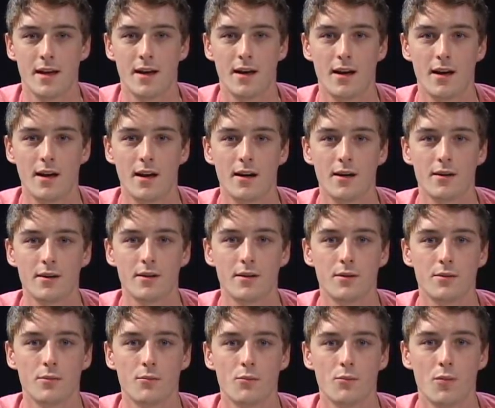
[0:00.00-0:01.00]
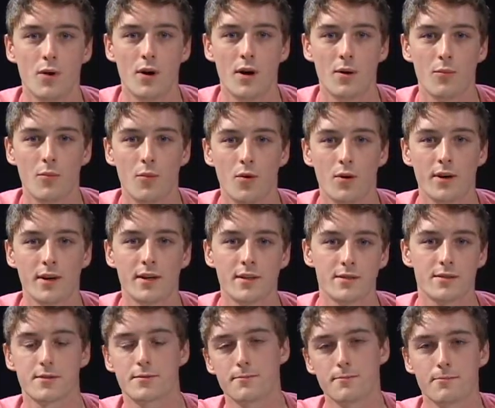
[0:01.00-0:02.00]
Uh, on uh,
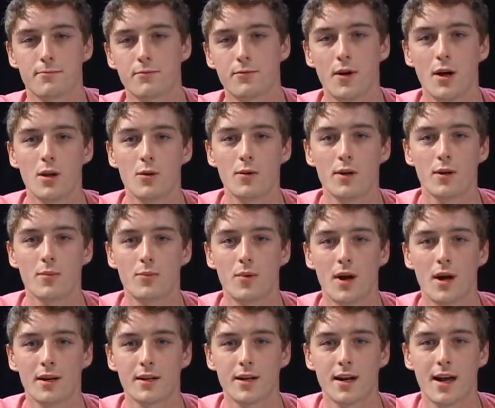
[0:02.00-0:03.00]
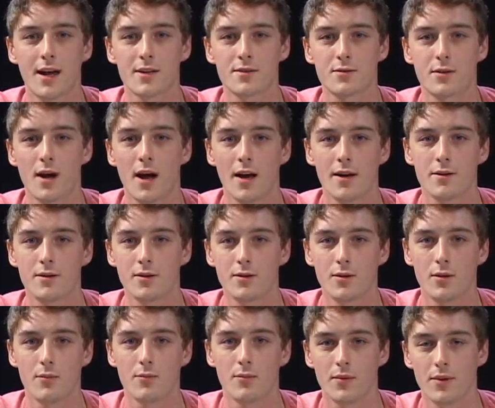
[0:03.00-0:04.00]
mornings following a broadcast, I
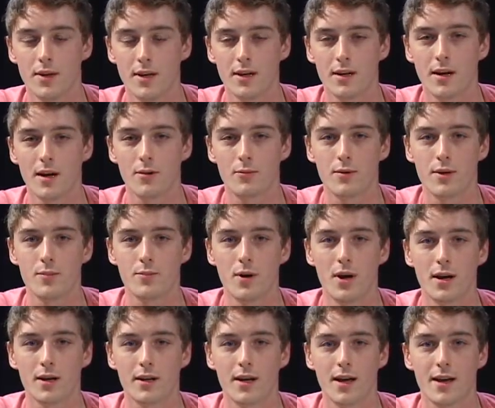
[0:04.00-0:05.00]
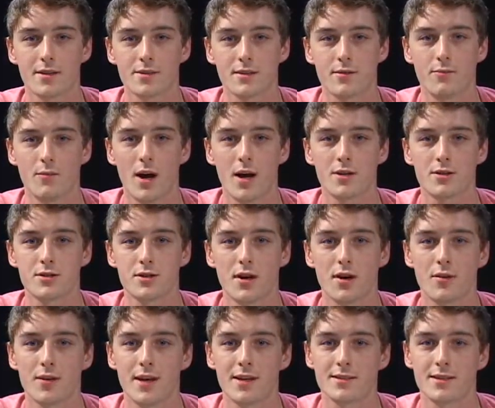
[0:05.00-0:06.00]
do the uh, rebroadcast of my
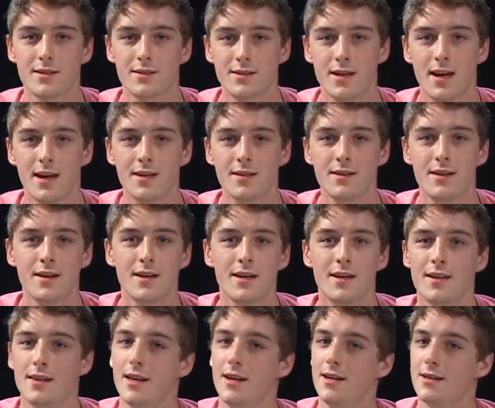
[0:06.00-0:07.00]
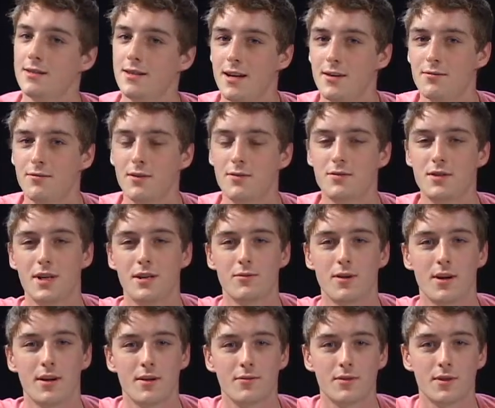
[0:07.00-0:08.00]
show. That's at 10. Then at 10:15,
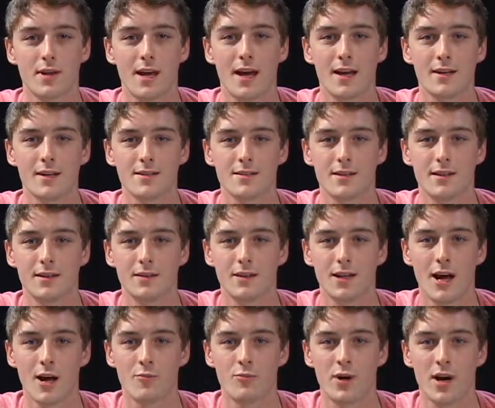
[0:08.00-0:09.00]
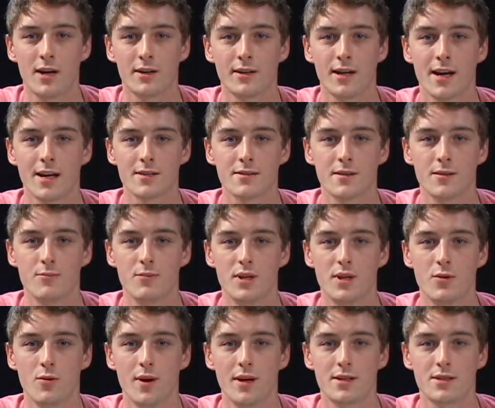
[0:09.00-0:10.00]
right after that, is the live broadcast of
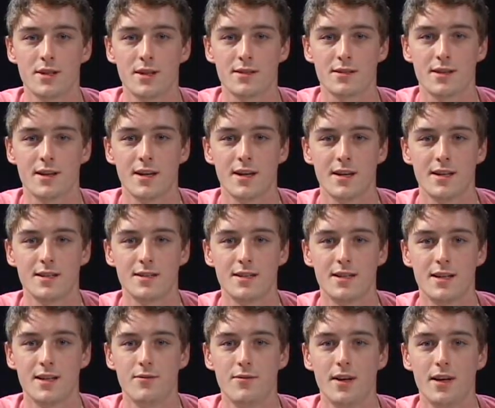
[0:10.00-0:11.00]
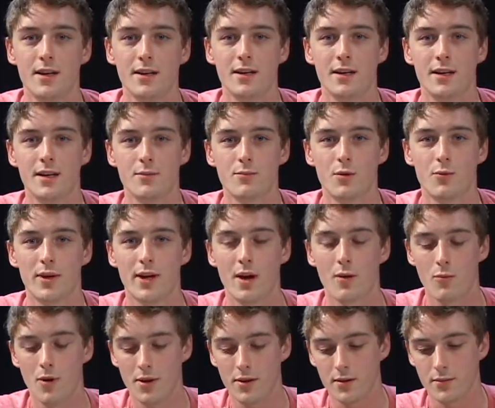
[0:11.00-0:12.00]
BUHS TV. But we
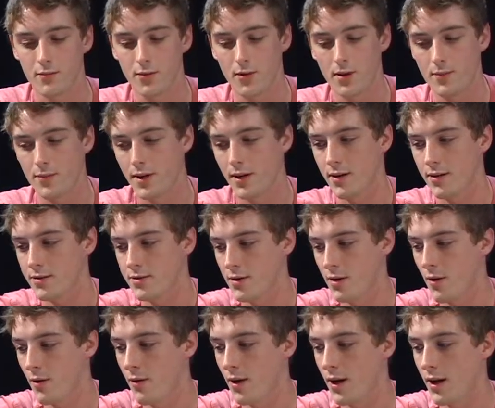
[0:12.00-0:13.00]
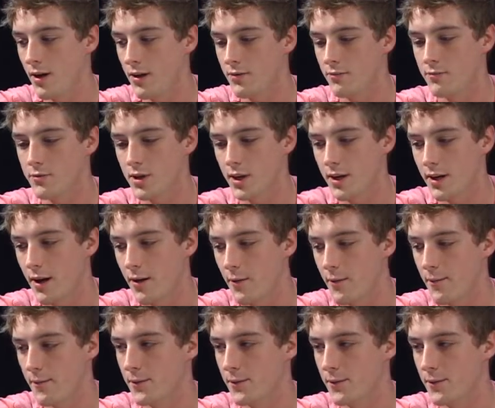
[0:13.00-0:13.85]
got weather for him here, so uh, check it out.